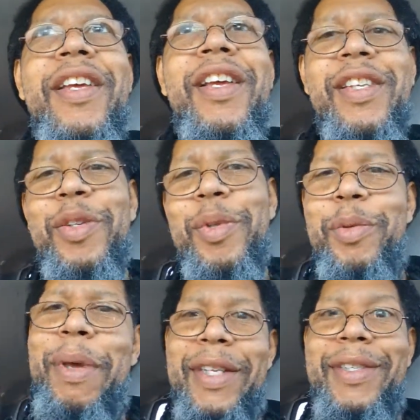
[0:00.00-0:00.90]
because it was
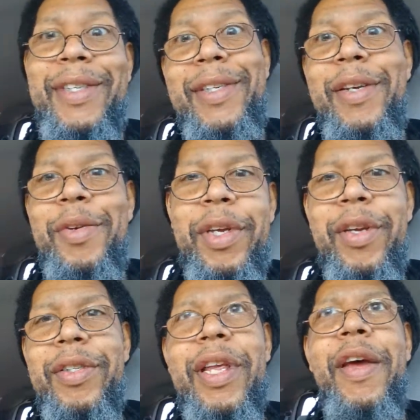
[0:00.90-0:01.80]
made 600
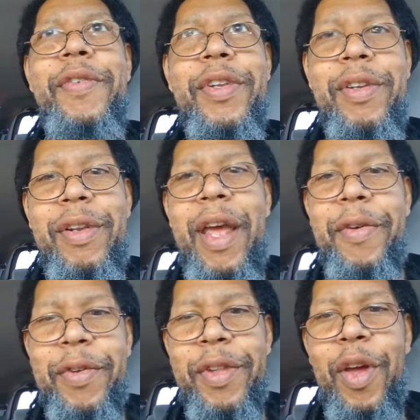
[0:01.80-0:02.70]
years
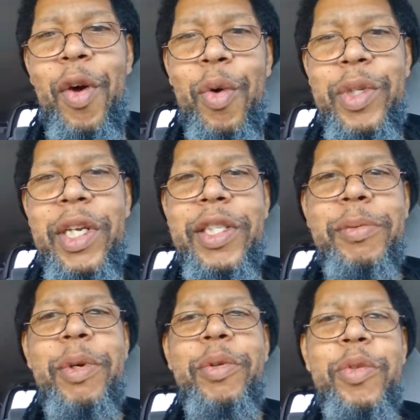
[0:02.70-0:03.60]
after the Old
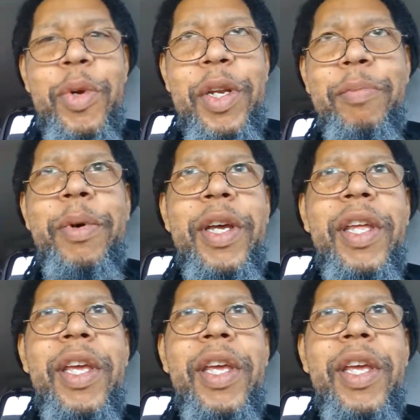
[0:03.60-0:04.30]
Testament was written. But